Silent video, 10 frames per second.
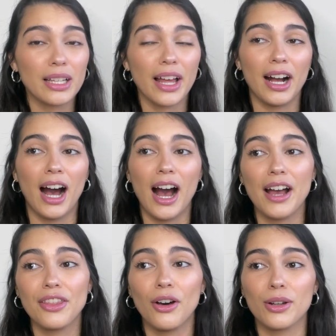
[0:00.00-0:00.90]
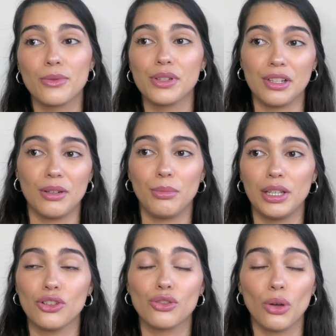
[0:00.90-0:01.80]
Like, I thought it was gonna
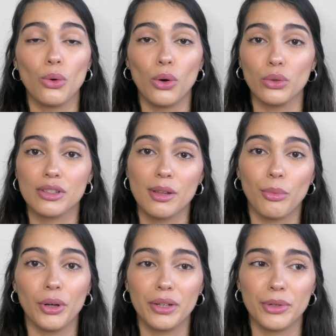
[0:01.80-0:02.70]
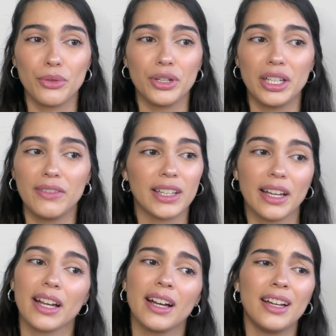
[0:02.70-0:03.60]
be so cold to the point where you couldn't even
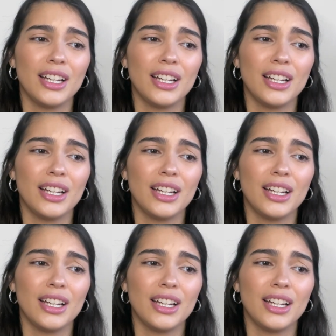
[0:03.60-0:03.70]
like